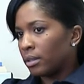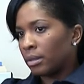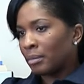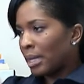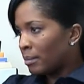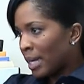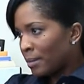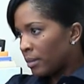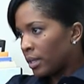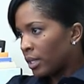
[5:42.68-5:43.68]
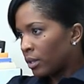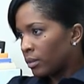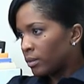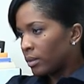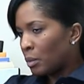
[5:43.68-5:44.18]
maybe you
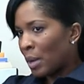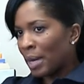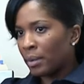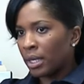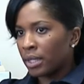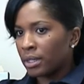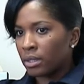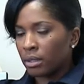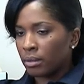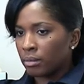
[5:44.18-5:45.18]
know maybe it's